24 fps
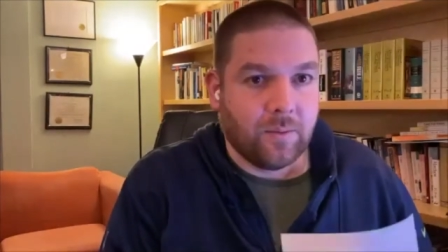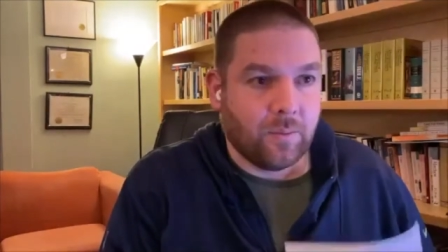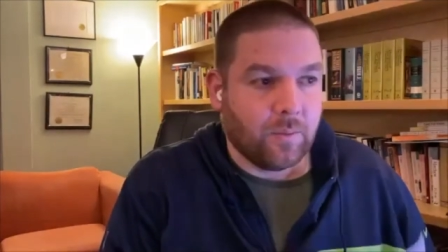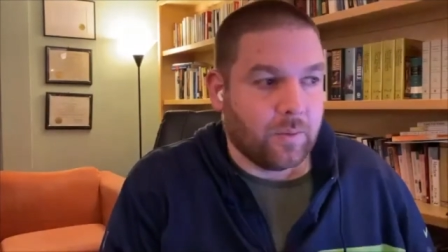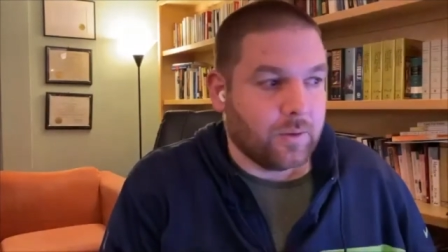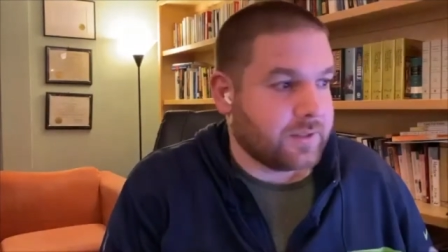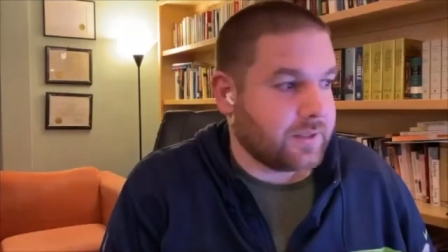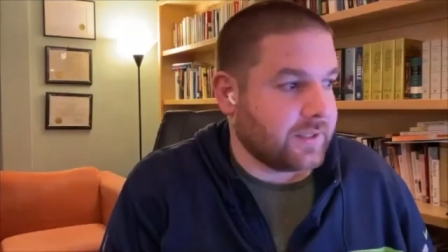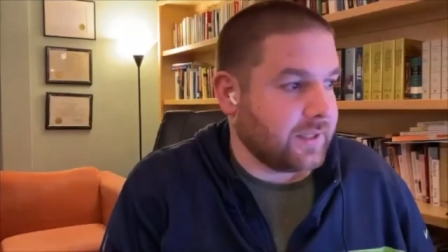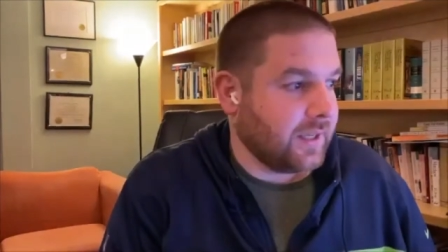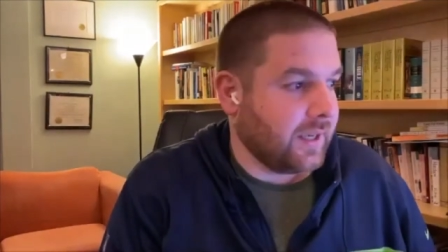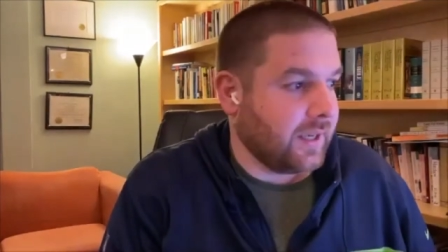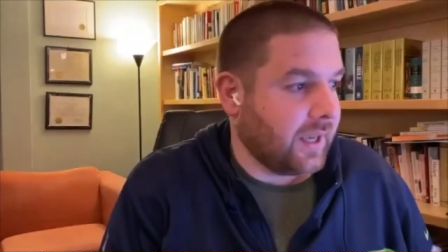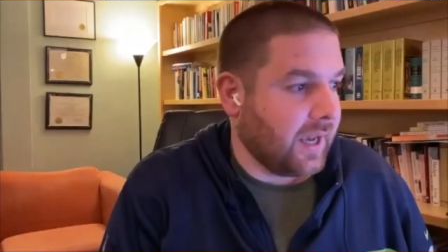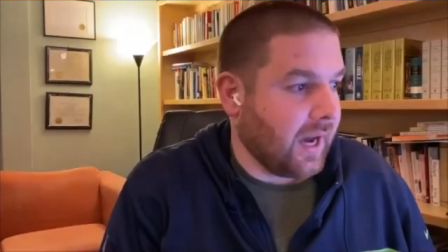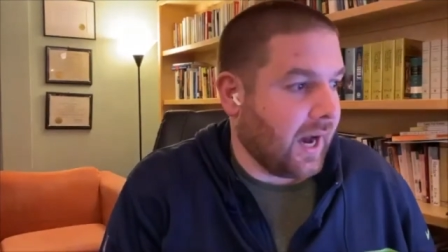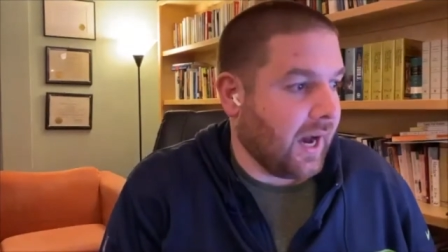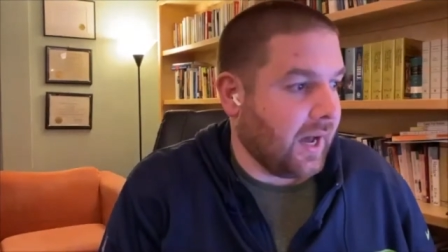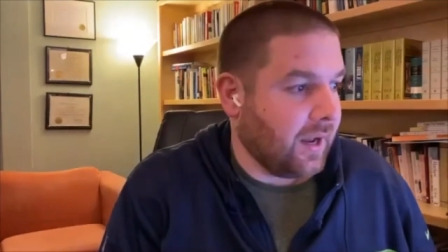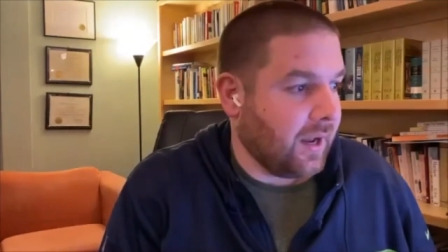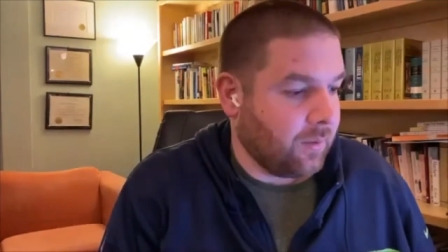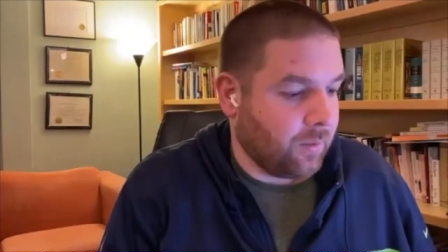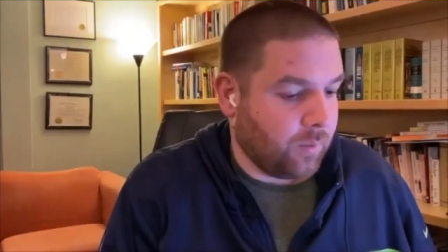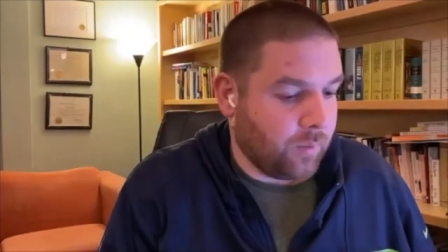we'll see
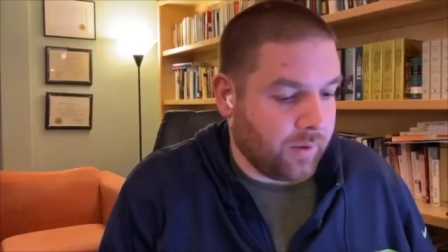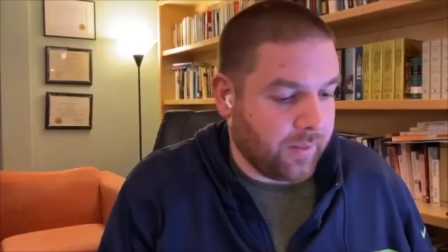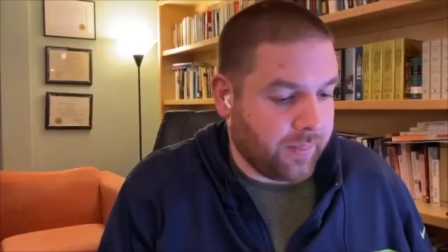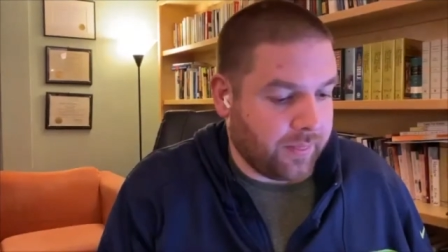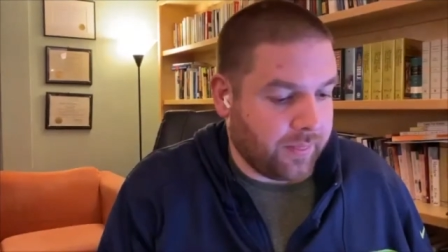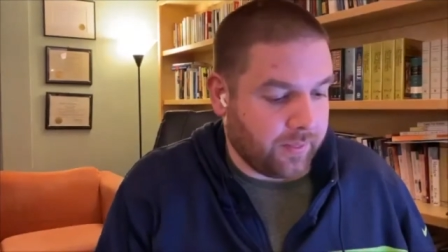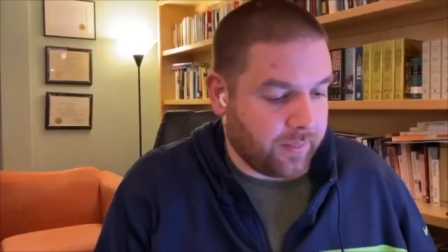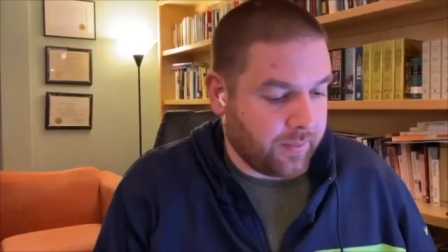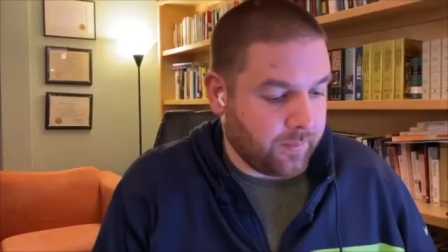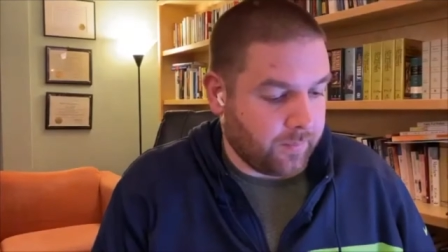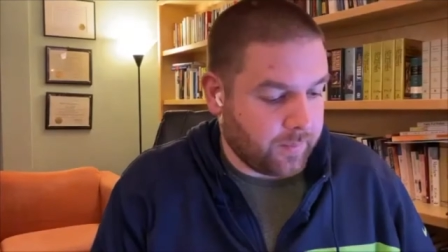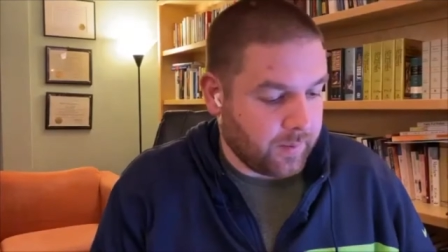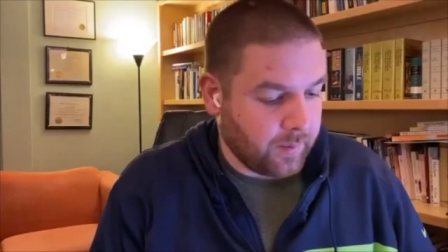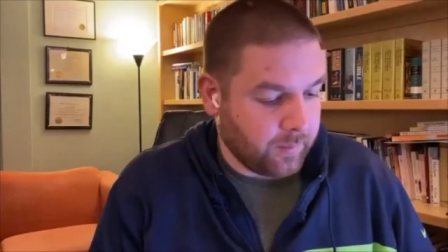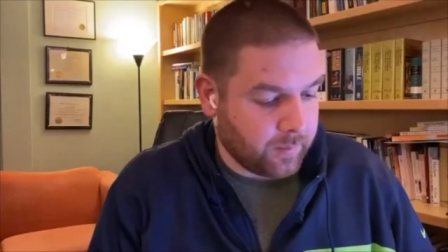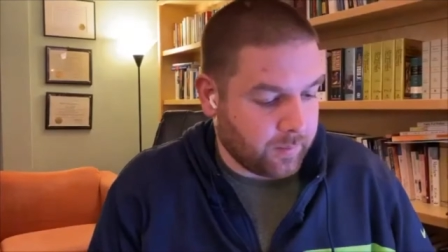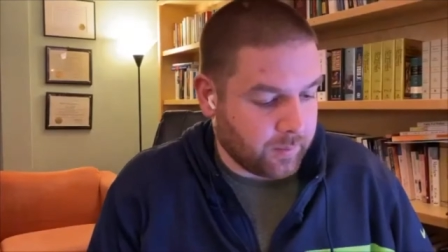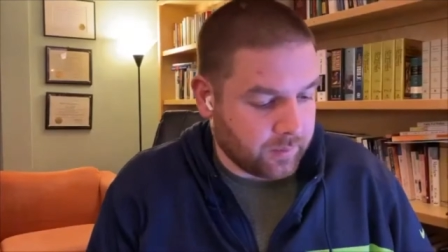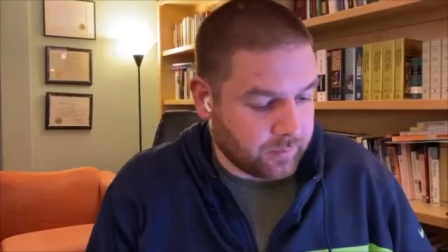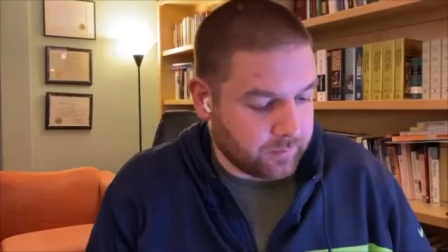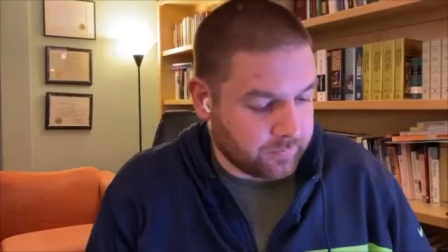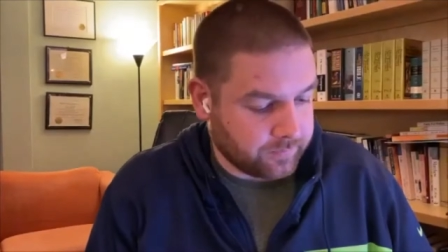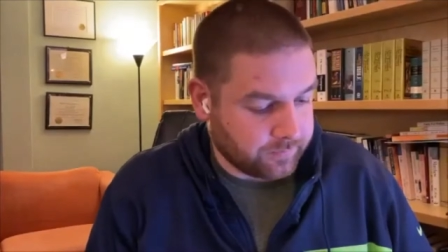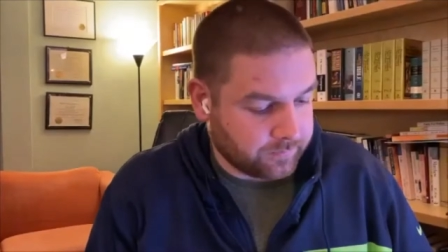God with the
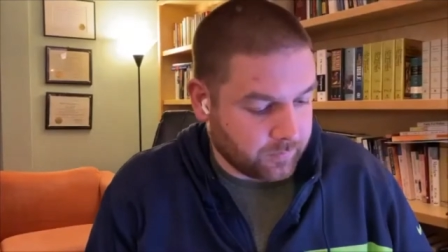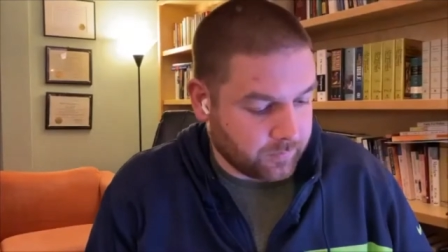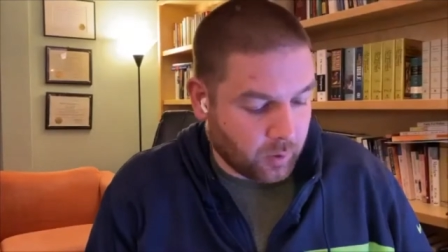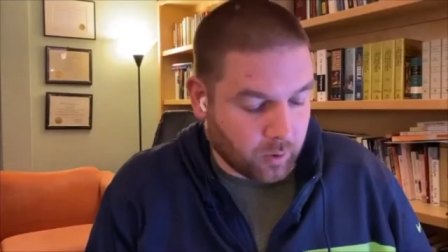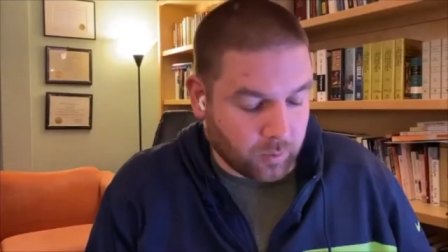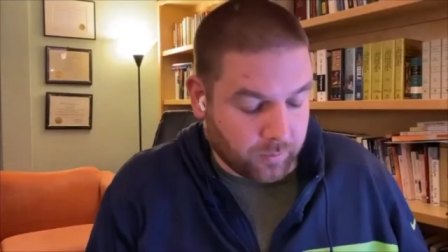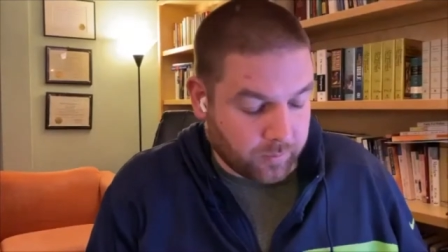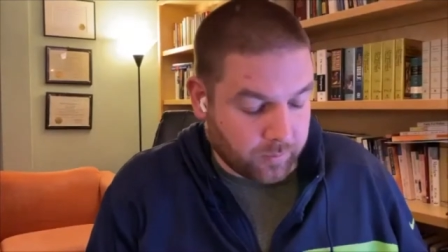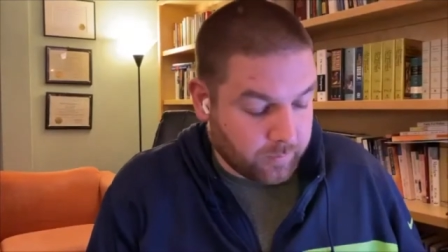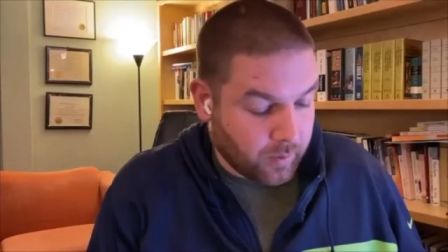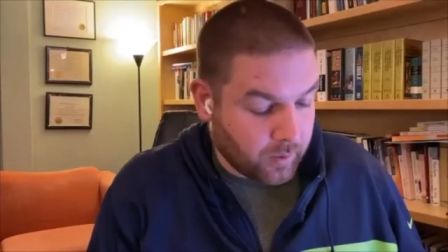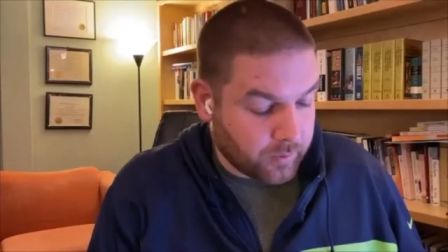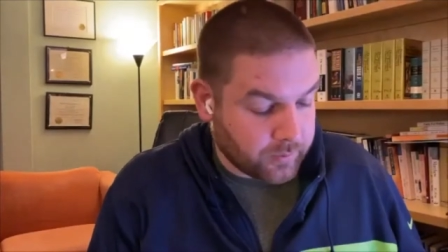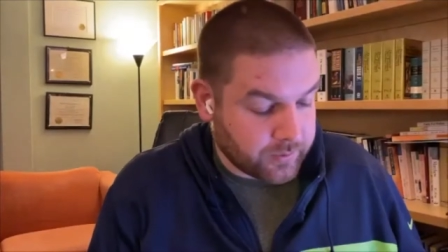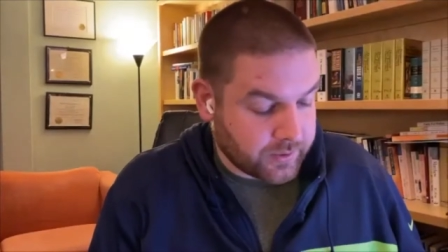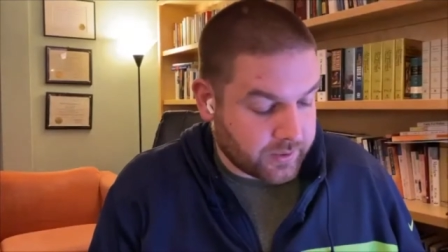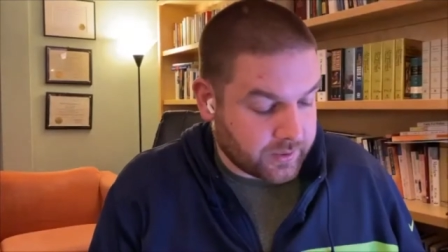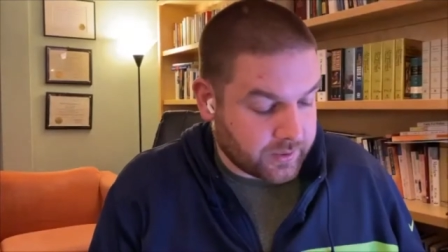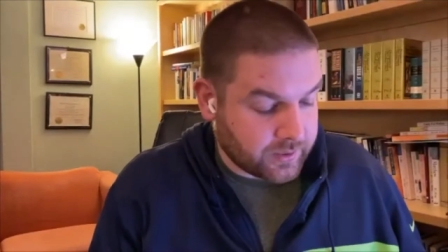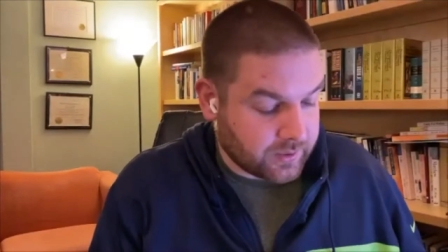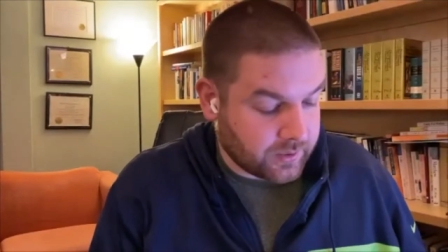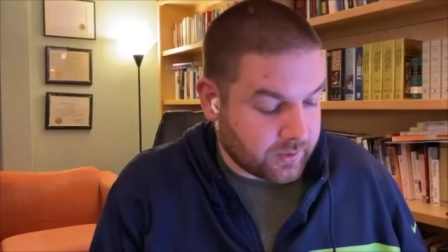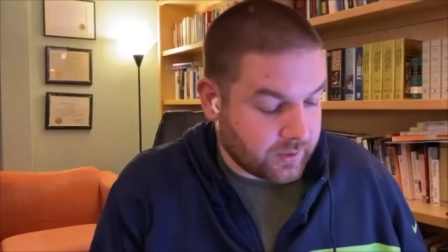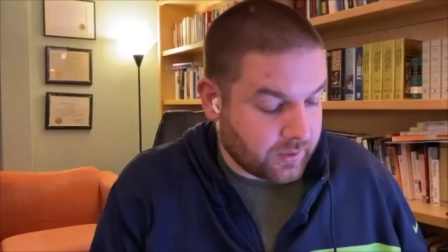people or with
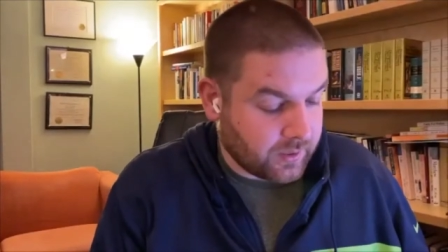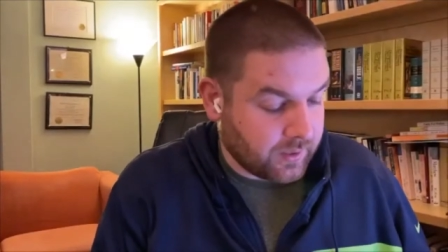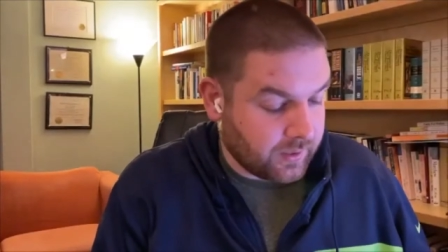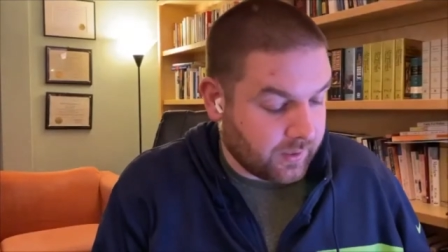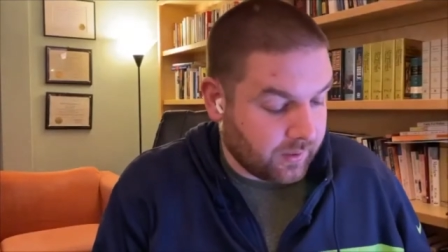Moses